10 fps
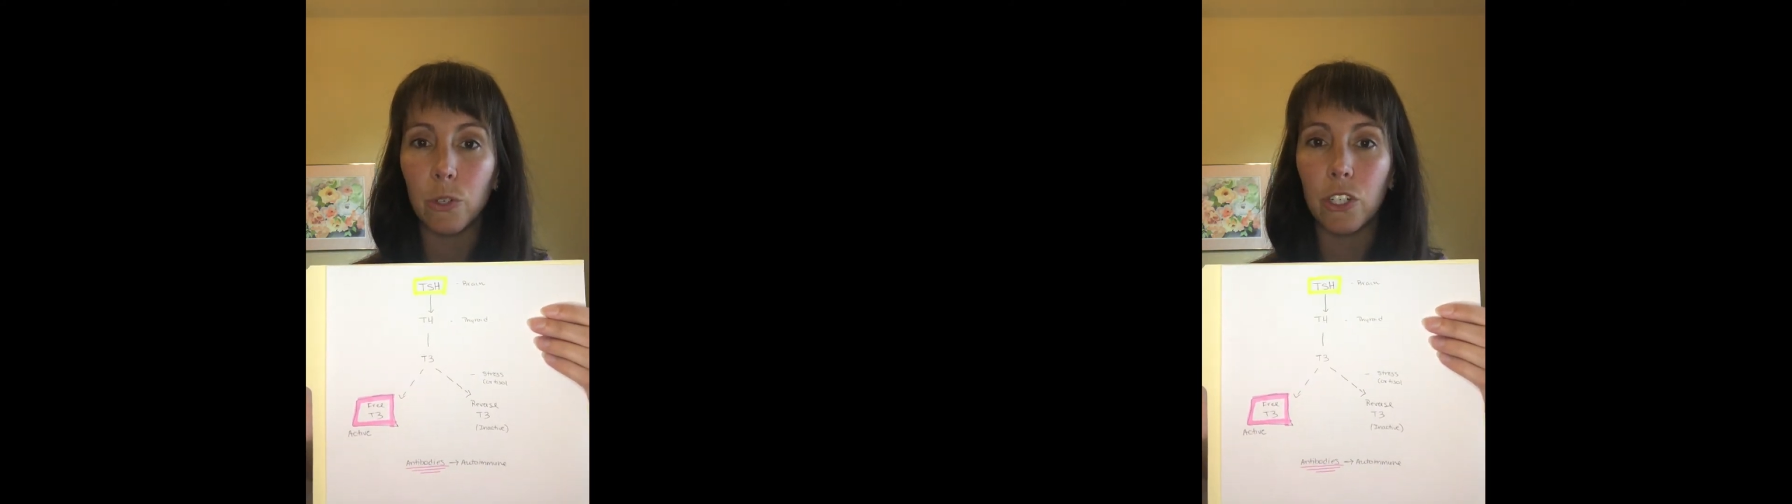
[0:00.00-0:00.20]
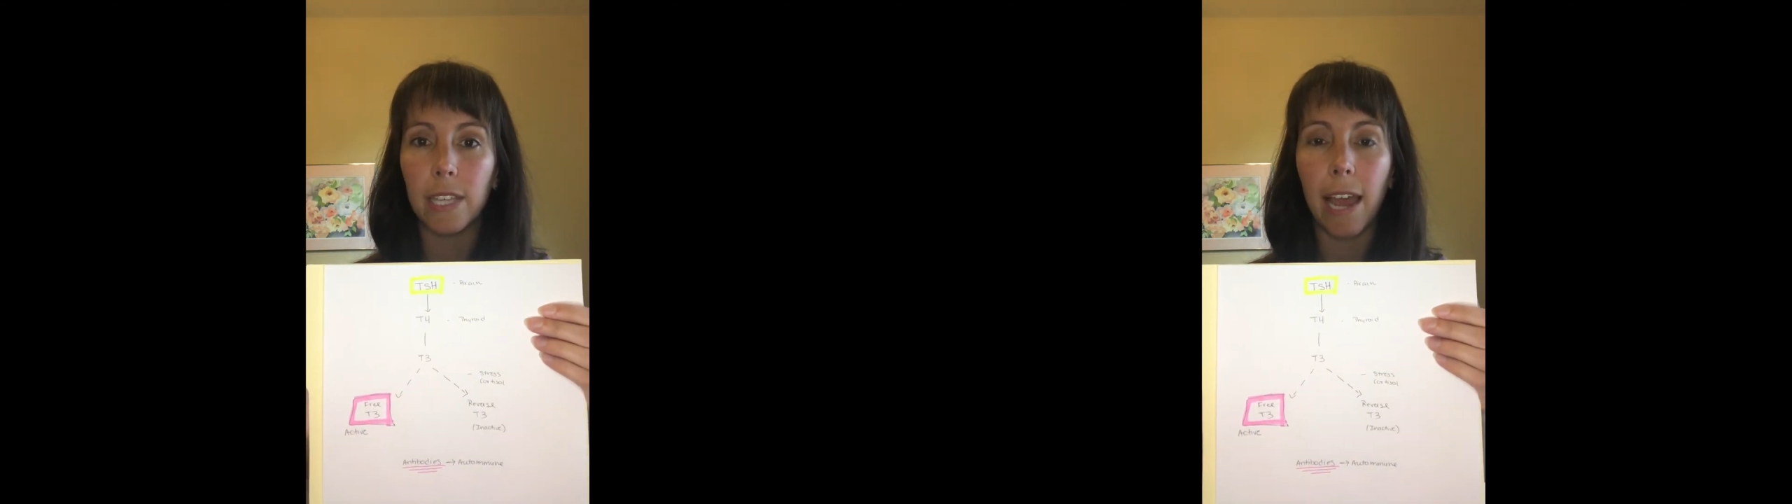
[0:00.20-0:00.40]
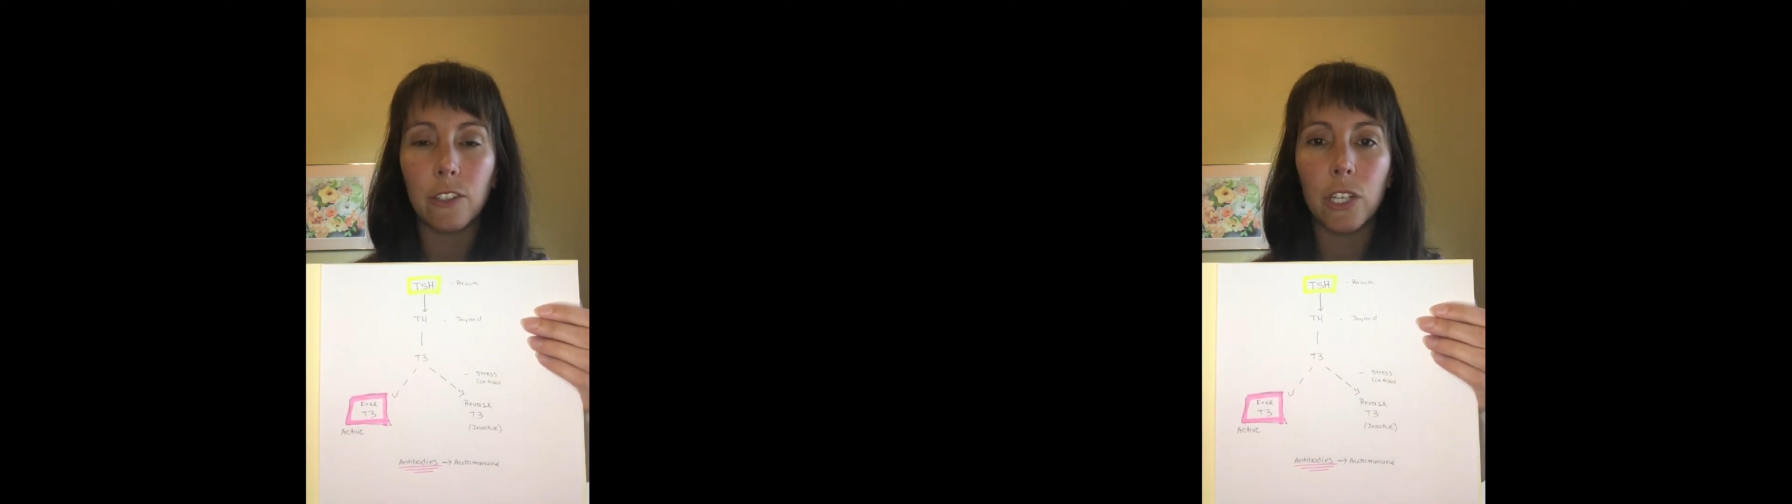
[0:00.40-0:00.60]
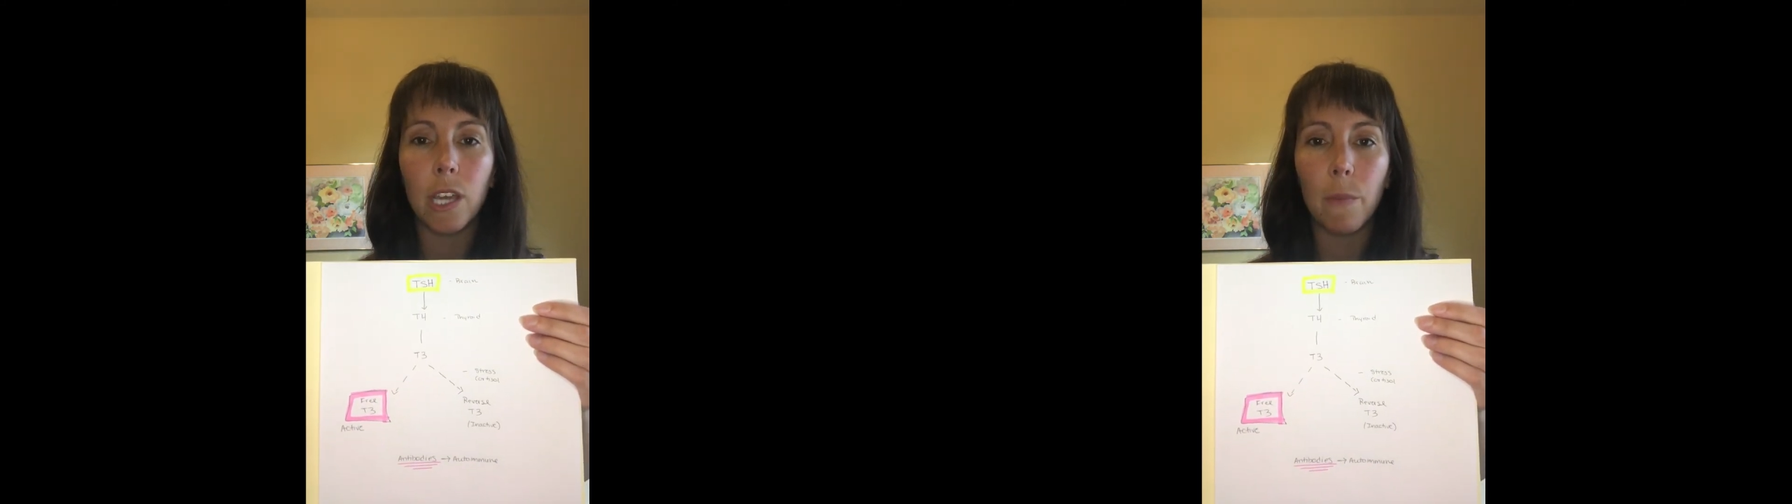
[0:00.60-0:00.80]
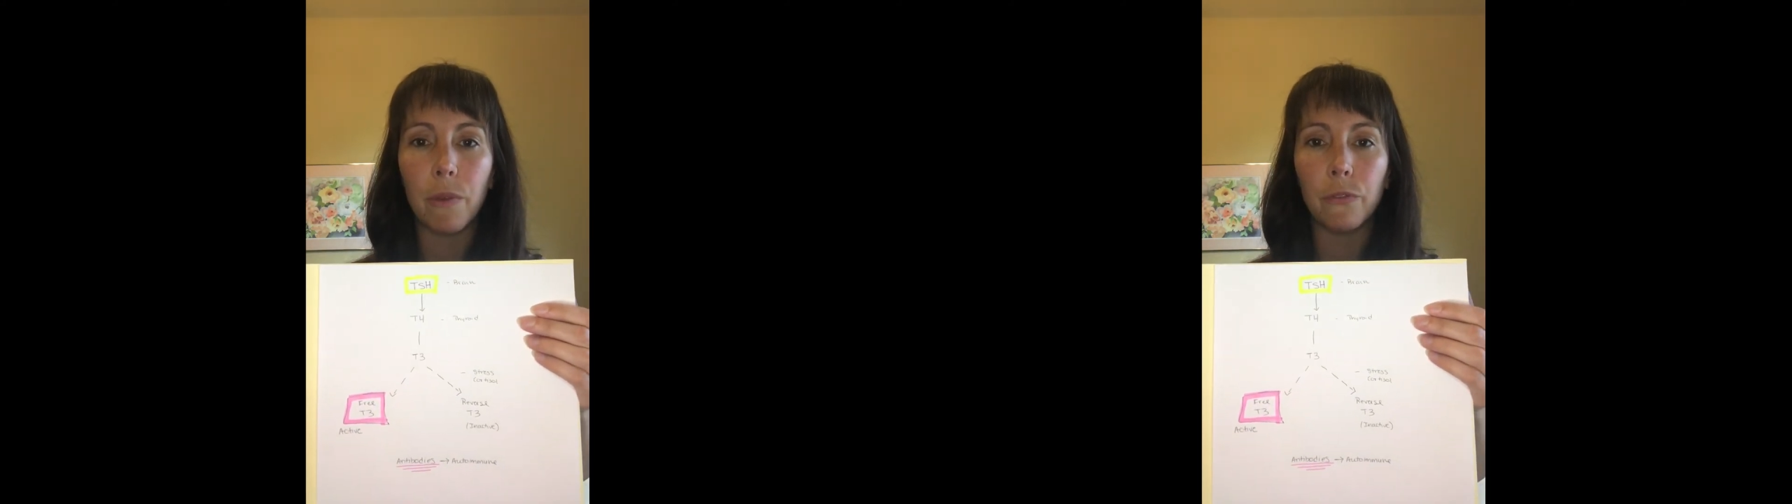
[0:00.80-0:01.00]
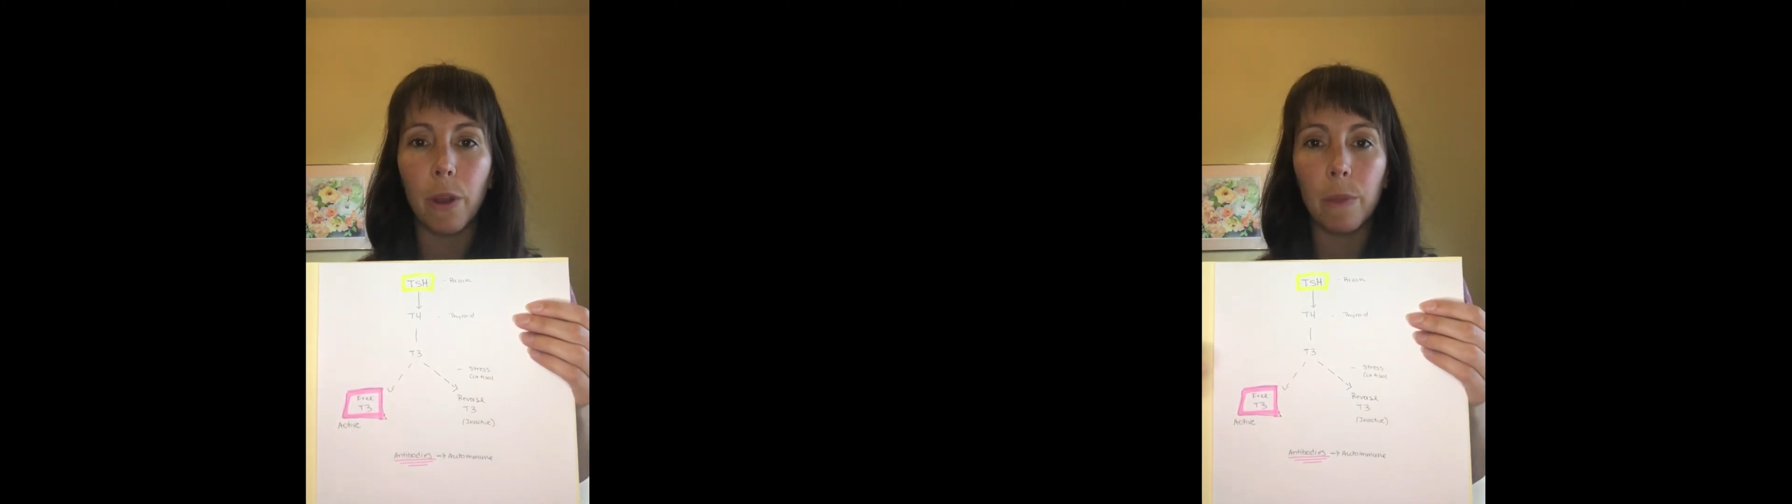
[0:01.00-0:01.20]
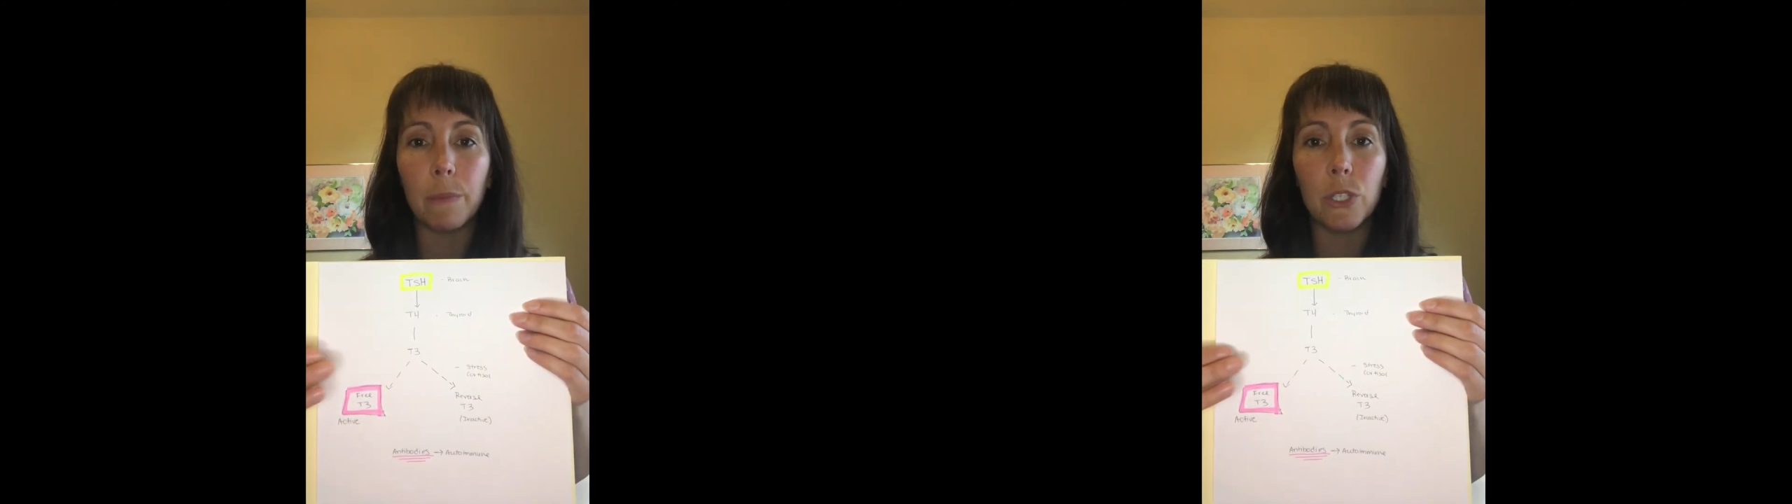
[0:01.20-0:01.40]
which is actually coming from the